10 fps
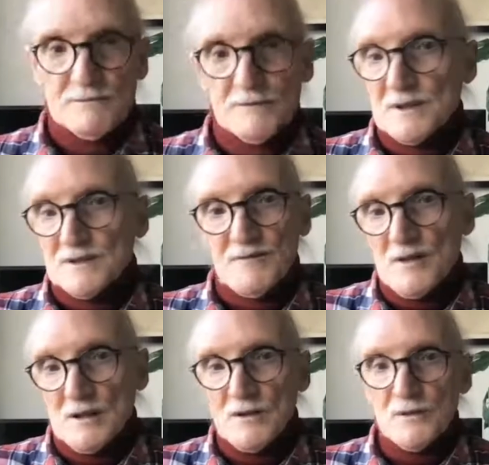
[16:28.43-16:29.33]
because they've
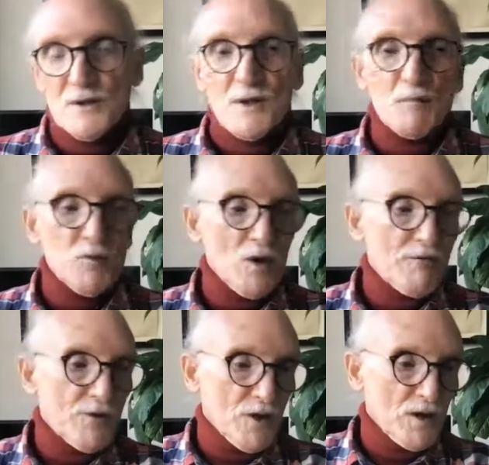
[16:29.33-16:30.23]
included their
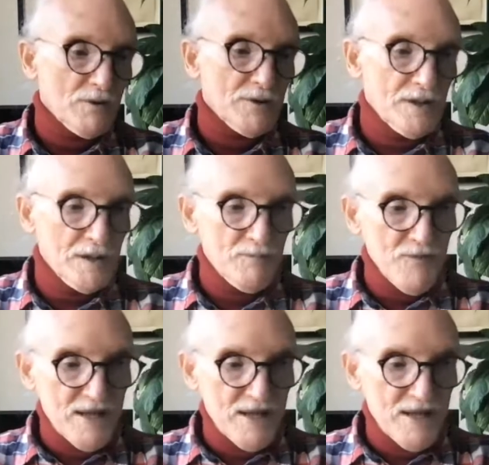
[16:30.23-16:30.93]
profit on there.